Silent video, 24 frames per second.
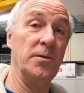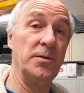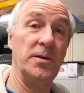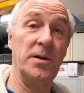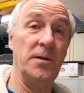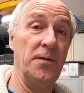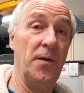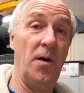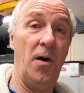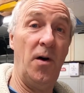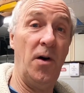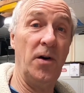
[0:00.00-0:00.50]
little
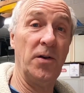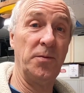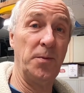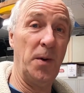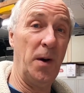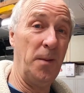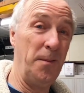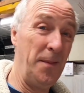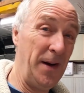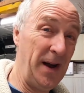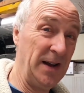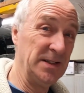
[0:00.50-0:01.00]
device,
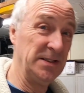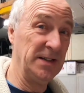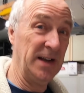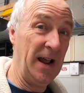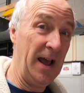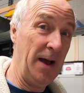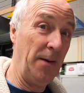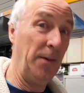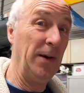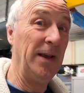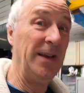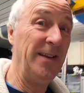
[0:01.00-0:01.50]
but
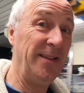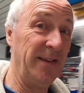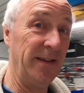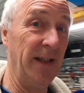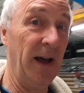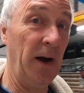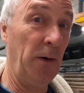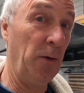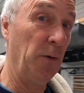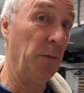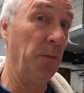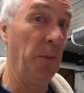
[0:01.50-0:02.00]
imagine how
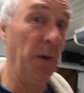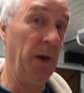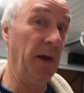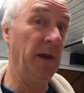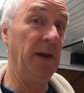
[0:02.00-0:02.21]
easy that would